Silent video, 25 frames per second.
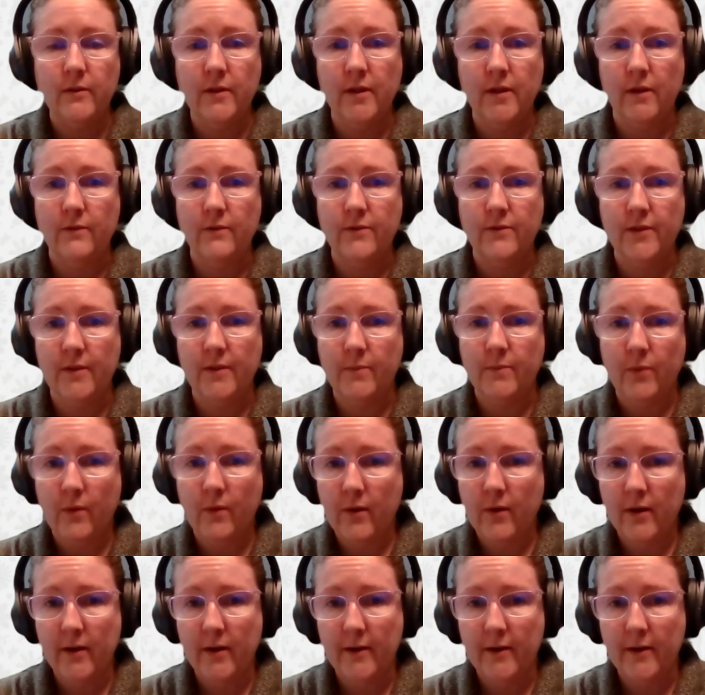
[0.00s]
go to the
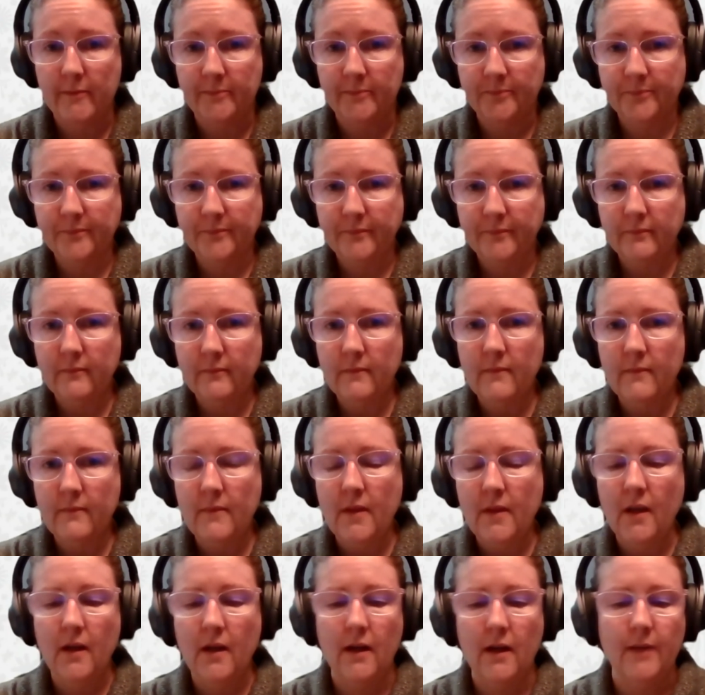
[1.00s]
board,
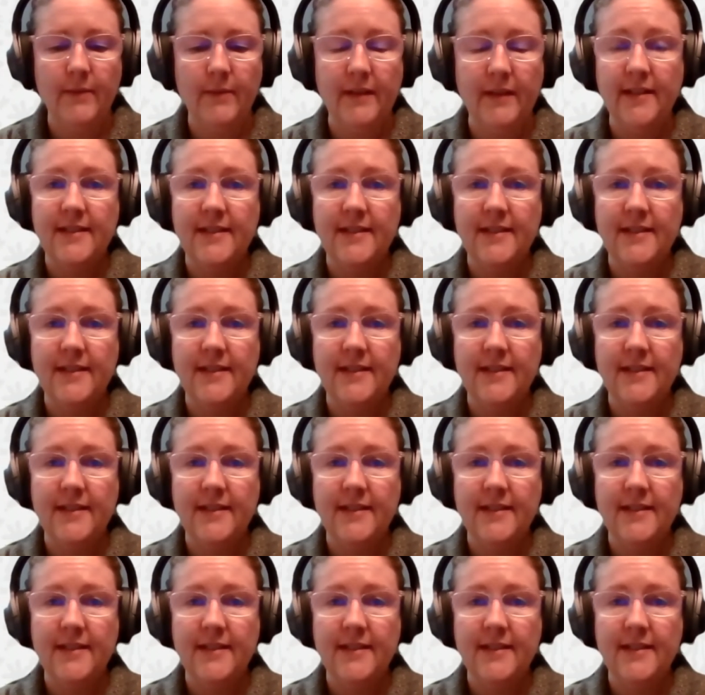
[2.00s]
and